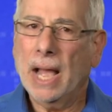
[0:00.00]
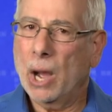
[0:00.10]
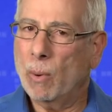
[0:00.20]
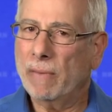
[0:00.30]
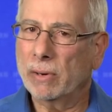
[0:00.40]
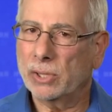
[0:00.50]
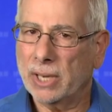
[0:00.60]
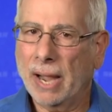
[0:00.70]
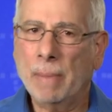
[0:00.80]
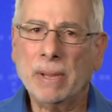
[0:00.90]
However,
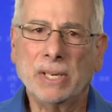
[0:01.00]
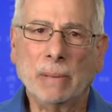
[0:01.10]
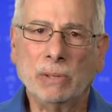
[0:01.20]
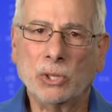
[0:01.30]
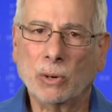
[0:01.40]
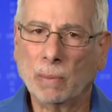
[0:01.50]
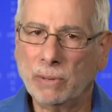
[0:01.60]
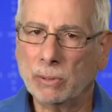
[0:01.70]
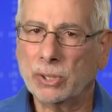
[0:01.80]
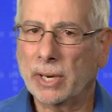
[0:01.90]
time and temperature
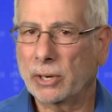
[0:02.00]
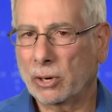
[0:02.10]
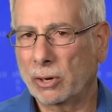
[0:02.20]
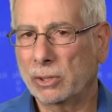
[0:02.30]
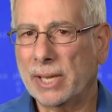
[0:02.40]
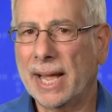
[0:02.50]
abuse that occurs